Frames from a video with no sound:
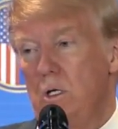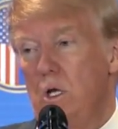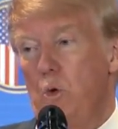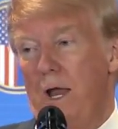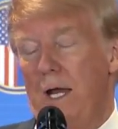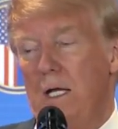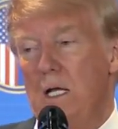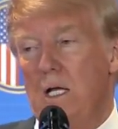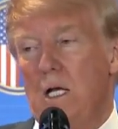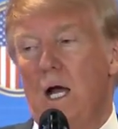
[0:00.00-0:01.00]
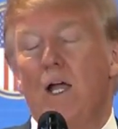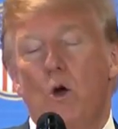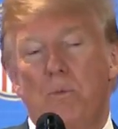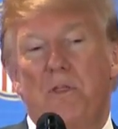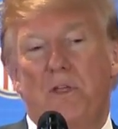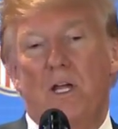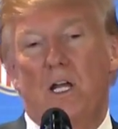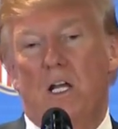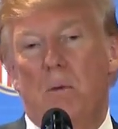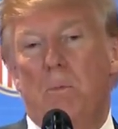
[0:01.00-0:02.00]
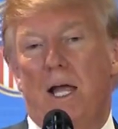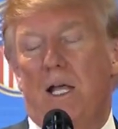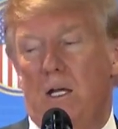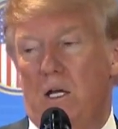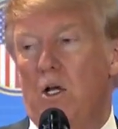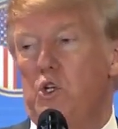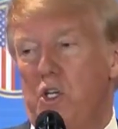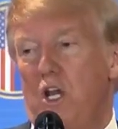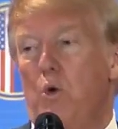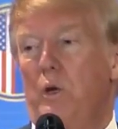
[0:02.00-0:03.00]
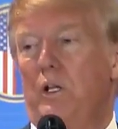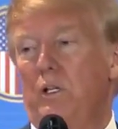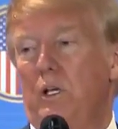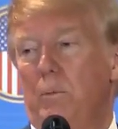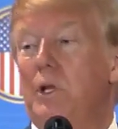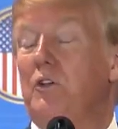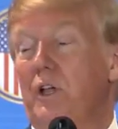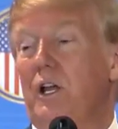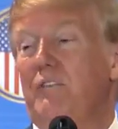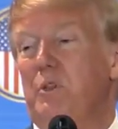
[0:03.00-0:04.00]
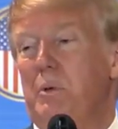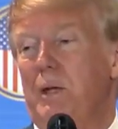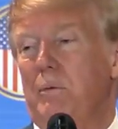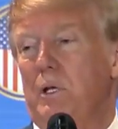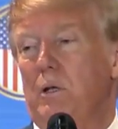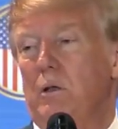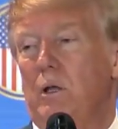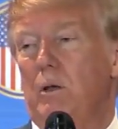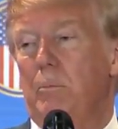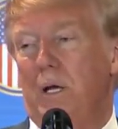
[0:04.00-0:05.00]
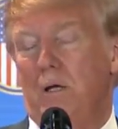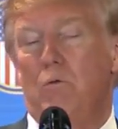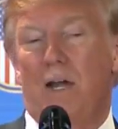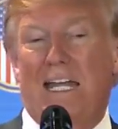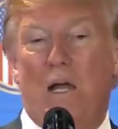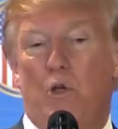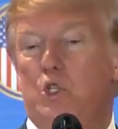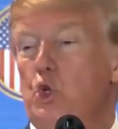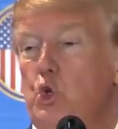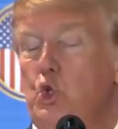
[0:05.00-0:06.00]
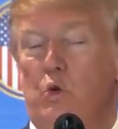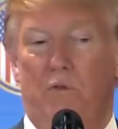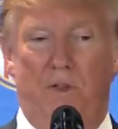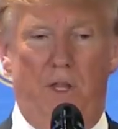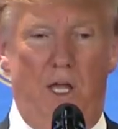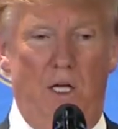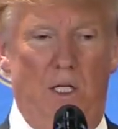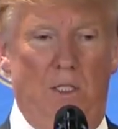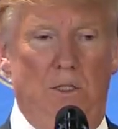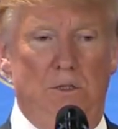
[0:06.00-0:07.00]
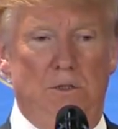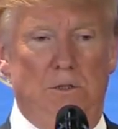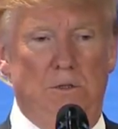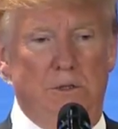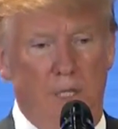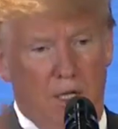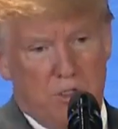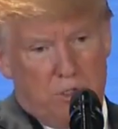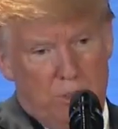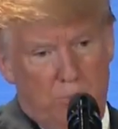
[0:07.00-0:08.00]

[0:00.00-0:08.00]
Iran, I hope that they're going to come back and negotiate a real deal, because I'd love to be able to do that. But right now, it's too soon for that. Yes,